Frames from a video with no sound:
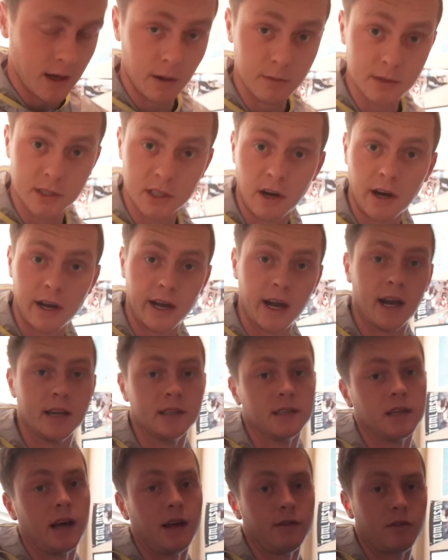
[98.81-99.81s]
I'm sorry
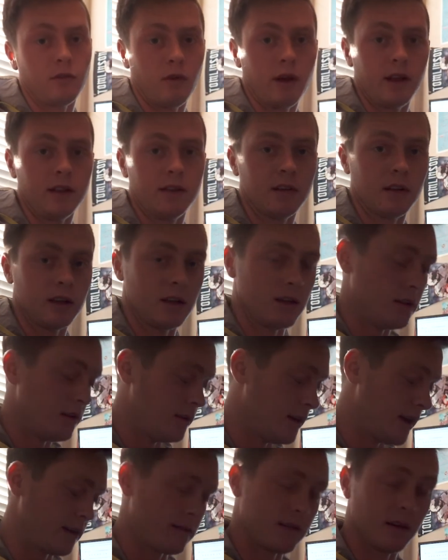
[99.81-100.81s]
guys, I'll have to wait till
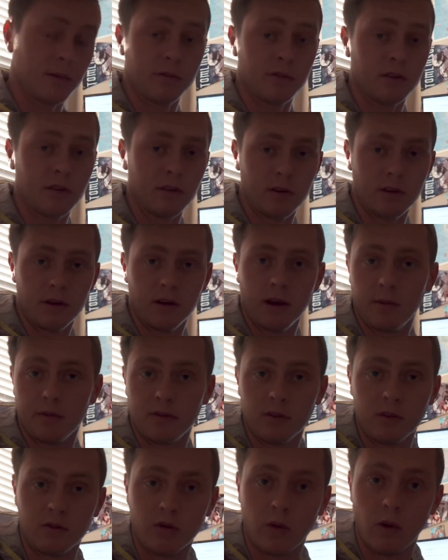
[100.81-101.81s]
even next episode or episode